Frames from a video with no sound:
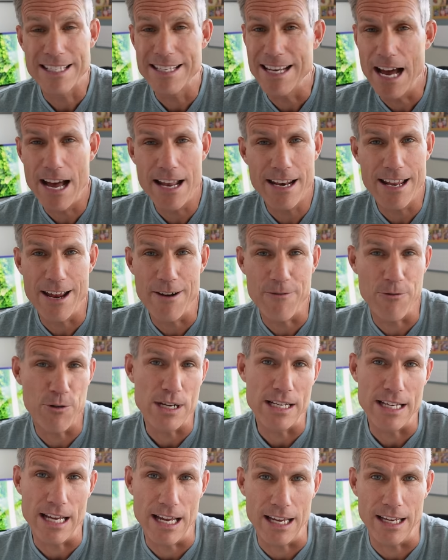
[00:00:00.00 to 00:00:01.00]
not every
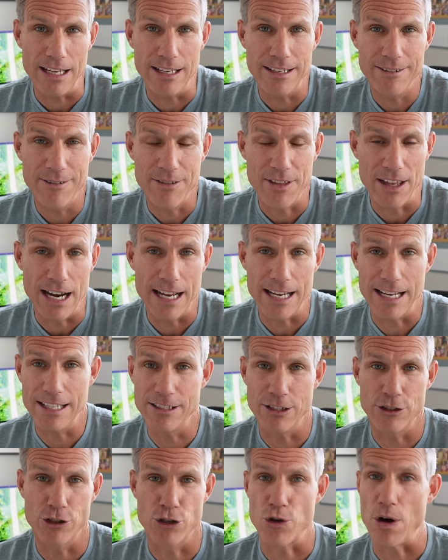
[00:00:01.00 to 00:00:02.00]
day that I get
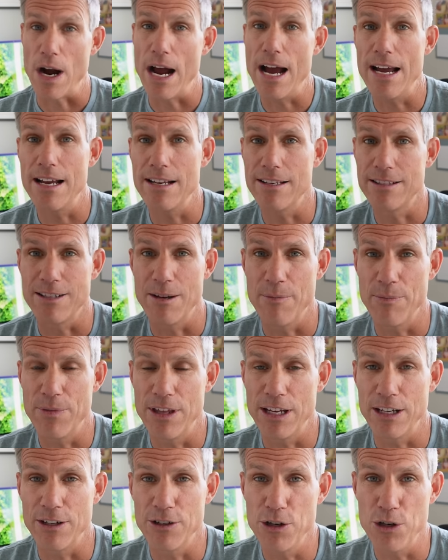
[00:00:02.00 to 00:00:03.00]
to try
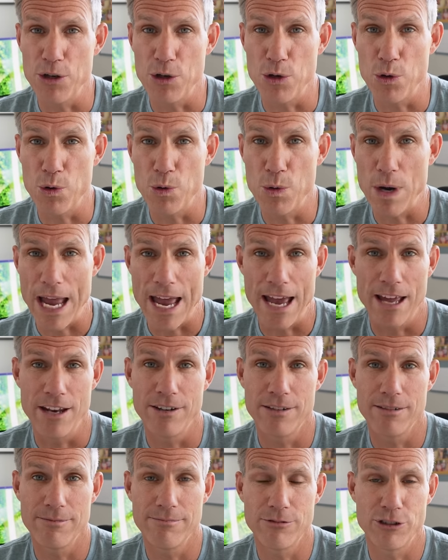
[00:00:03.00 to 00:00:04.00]
something new
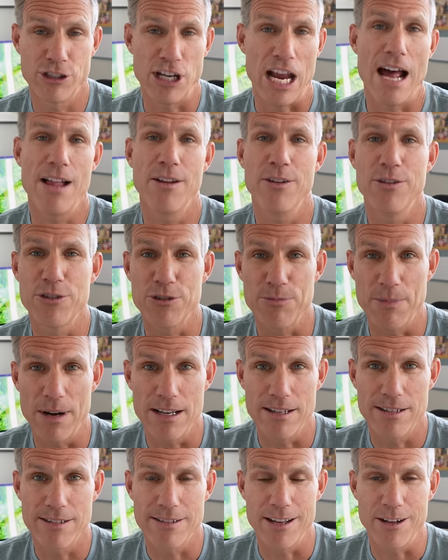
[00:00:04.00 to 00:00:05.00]
and challenge
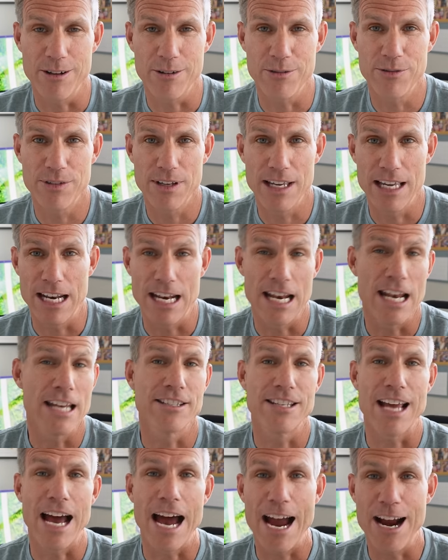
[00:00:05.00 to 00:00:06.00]
myself in an
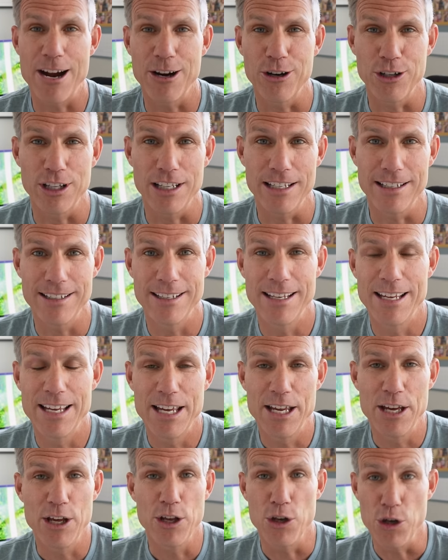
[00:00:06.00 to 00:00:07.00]
entirely
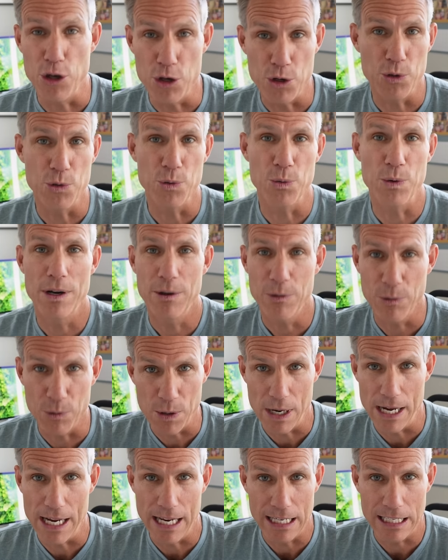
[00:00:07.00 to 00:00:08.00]
new
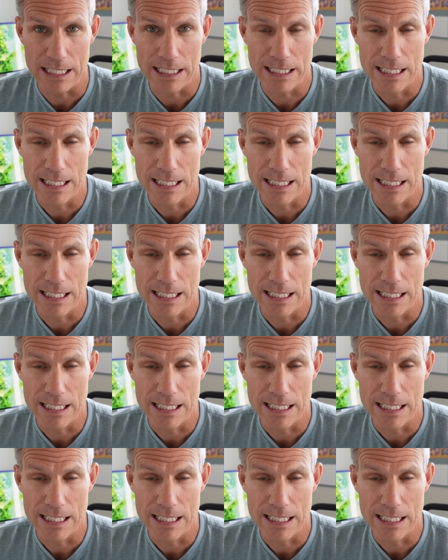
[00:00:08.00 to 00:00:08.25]
way.